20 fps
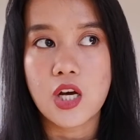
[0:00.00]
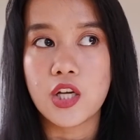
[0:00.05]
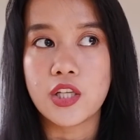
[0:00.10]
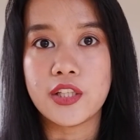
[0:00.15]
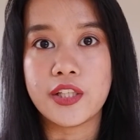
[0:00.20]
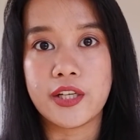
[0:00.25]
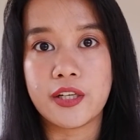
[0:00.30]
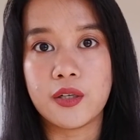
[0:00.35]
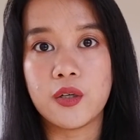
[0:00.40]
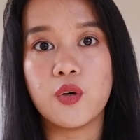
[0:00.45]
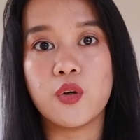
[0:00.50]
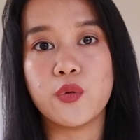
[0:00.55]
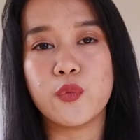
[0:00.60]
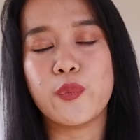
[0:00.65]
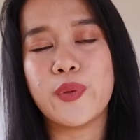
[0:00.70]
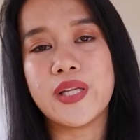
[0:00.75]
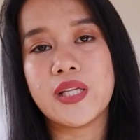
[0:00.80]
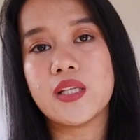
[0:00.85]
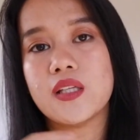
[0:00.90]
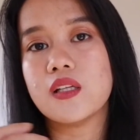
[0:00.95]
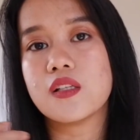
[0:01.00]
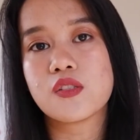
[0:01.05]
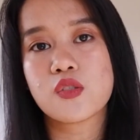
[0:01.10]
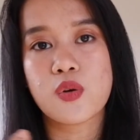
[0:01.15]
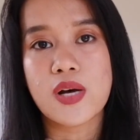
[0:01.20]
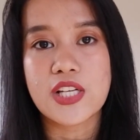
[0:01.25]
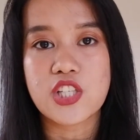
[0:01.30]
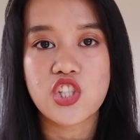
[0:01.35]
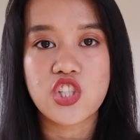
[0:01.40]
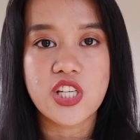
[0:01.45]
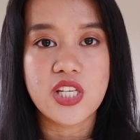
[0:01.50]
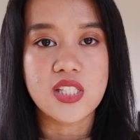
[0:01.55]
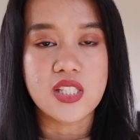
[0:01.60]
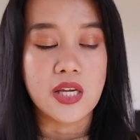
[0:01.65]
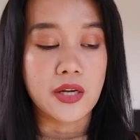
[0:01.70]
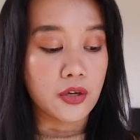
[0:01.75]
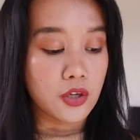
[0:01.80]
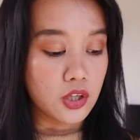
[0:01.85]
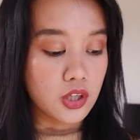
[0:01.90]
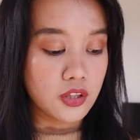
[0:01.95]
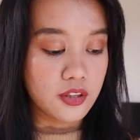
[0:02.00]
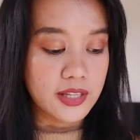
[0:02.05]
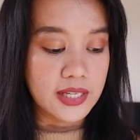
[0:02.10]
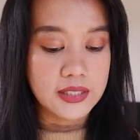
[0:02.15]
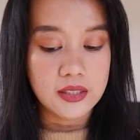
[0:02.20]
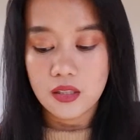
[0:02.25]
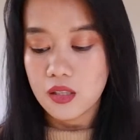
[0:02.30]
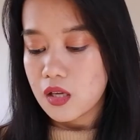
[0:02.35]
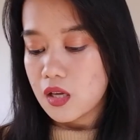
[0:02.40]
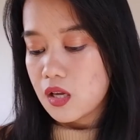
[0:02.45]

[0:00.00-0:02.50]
on their own with swatches and all that.